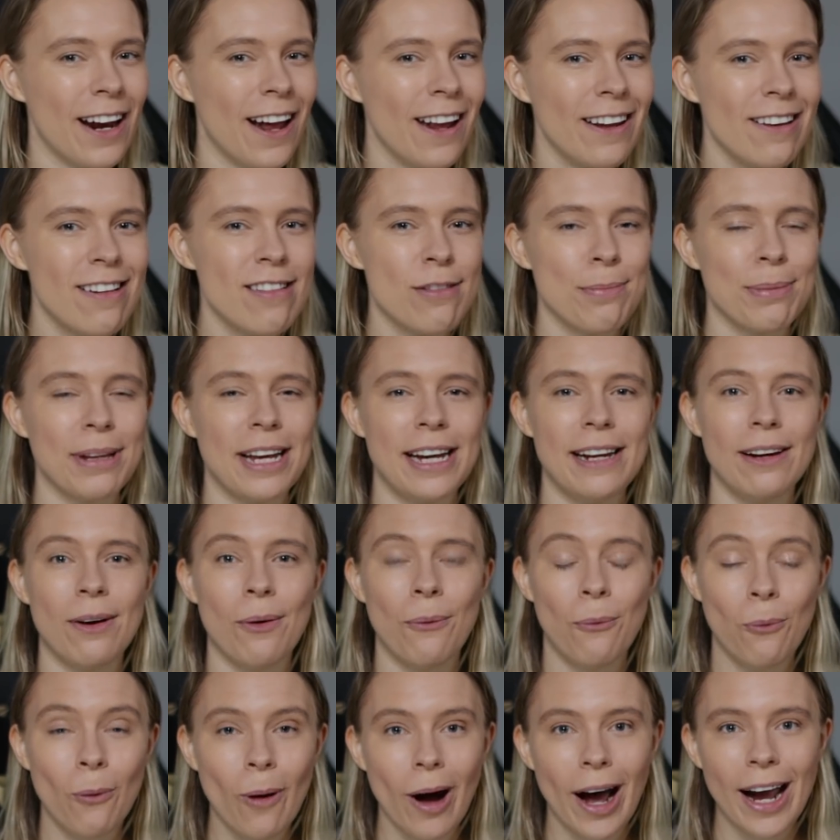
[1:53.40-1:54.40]
And I'll explain
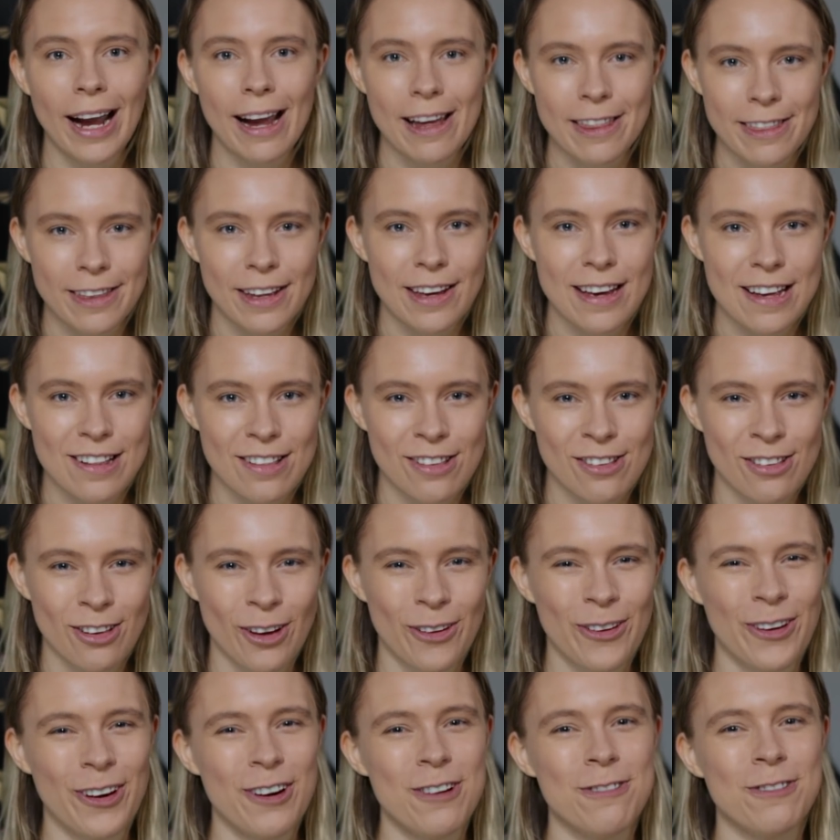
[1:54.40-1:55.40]
why I think it's
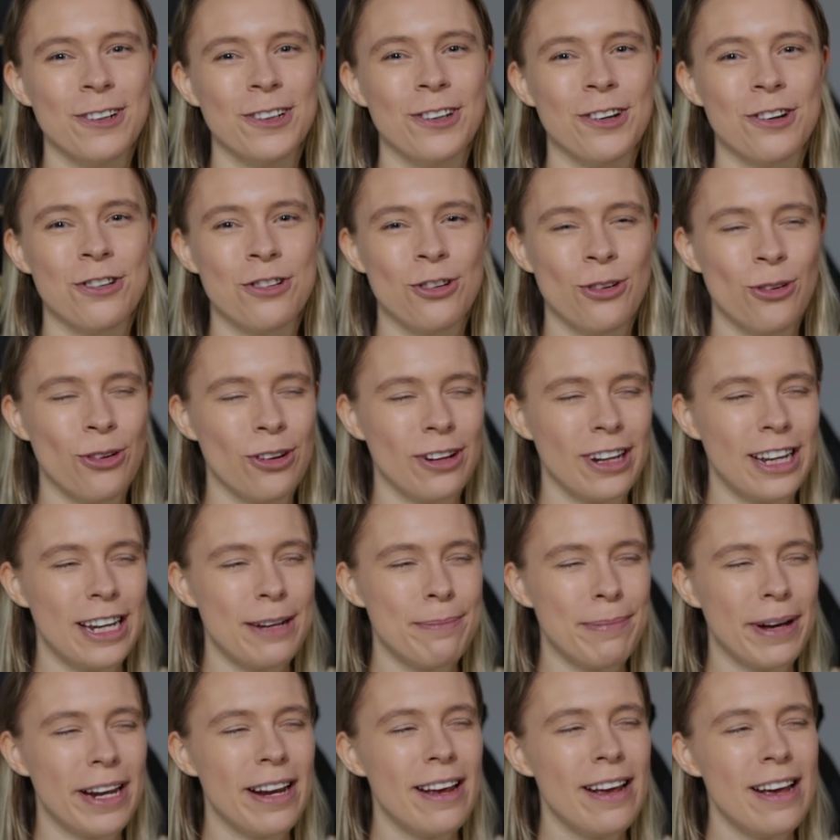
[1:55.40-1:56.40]
so overlooked shortly.
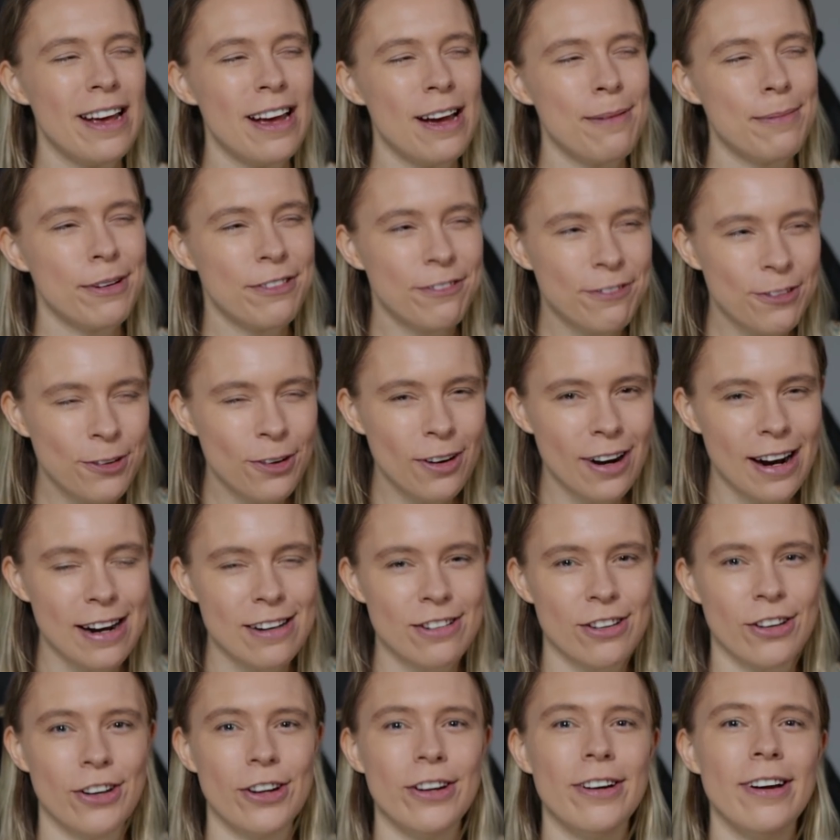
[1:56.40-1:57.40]
But before I
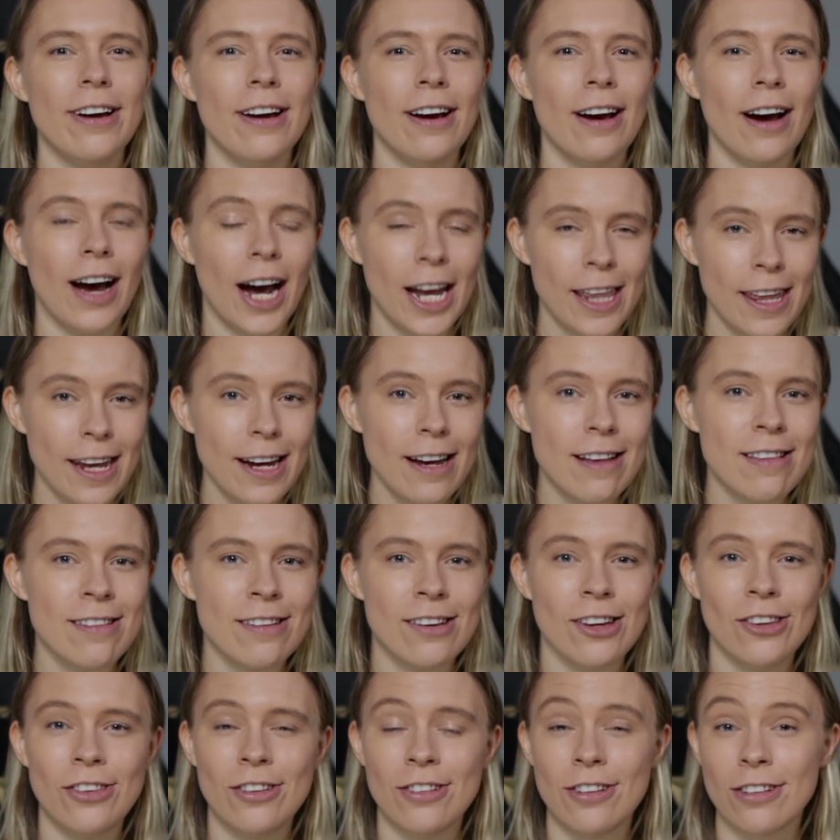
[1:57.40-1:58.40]
do, I think it's
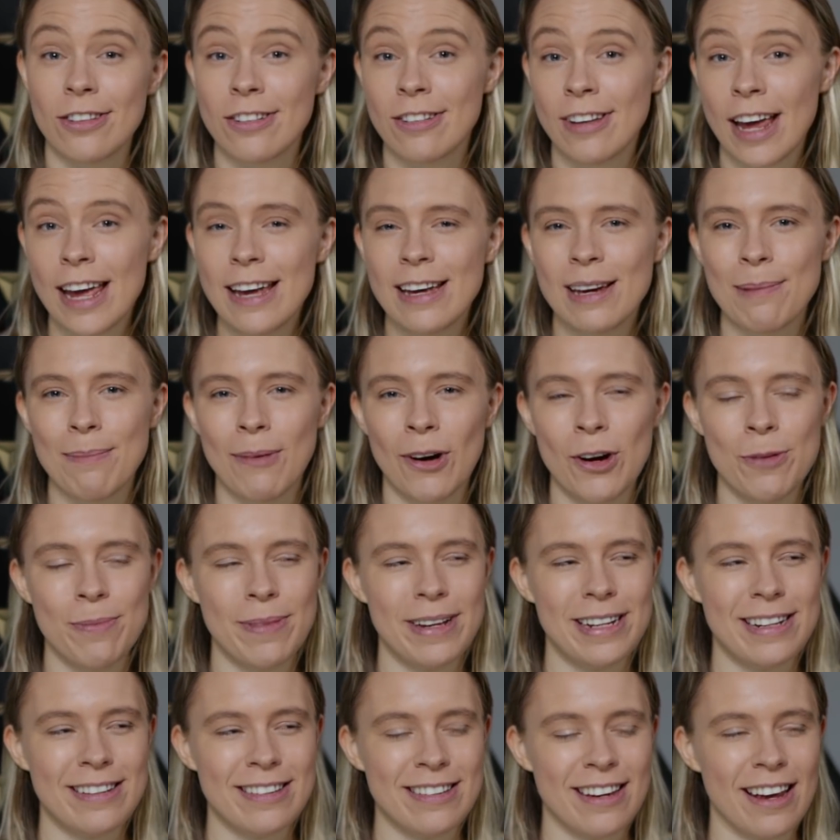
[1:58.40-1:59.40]
good to just take a
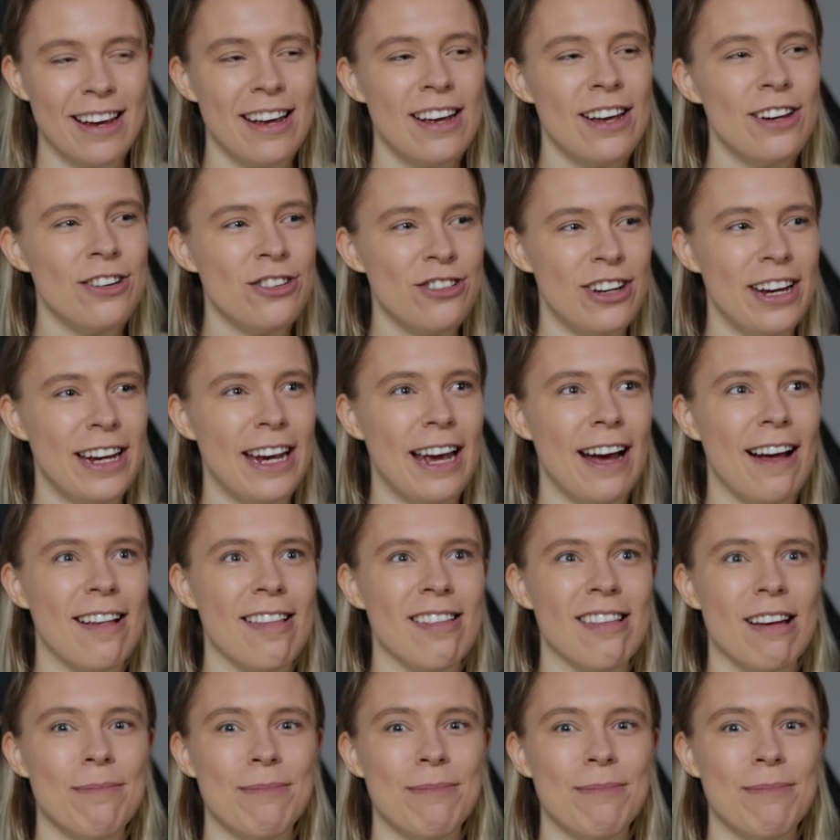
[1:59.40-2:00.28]
moment to check out